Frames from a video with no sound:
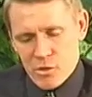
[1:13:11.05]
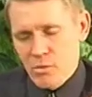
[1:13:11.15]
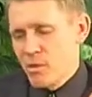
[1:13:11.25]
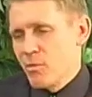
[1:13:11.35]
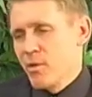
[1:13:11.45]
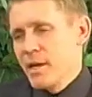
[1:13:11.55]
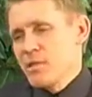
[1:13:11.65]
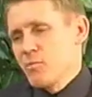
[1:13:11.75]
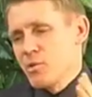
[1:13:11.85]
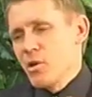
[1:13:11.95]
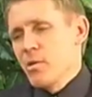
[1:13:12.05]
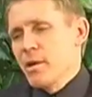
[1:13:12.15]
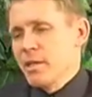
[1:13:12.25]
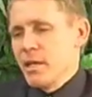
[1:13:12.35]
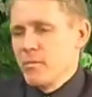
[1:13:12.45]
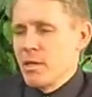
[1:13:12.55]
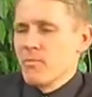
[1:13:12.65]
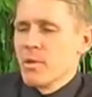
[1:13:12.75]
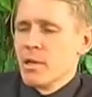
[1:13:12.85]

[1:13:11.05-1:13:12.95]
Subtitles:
terminal moraines, and we'll talk about that in a minute.